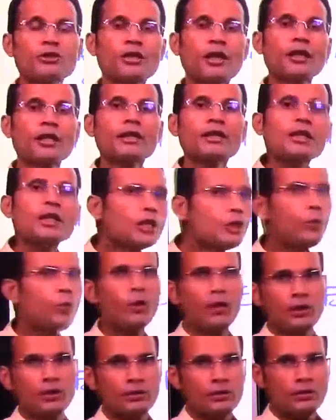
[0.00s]
are
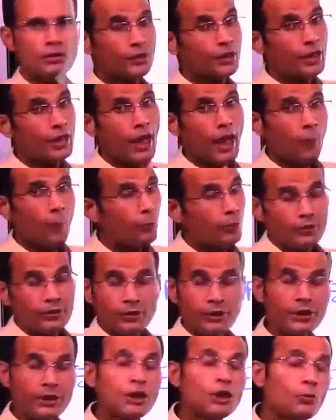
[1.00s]
equal
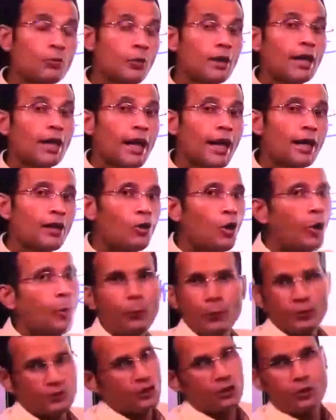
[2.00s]
and
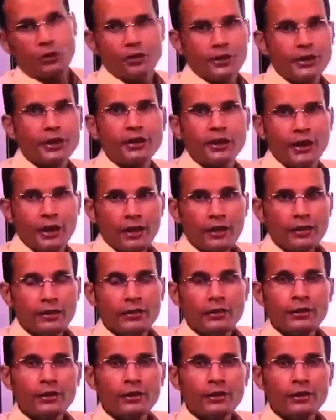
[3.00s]
opposite already they are,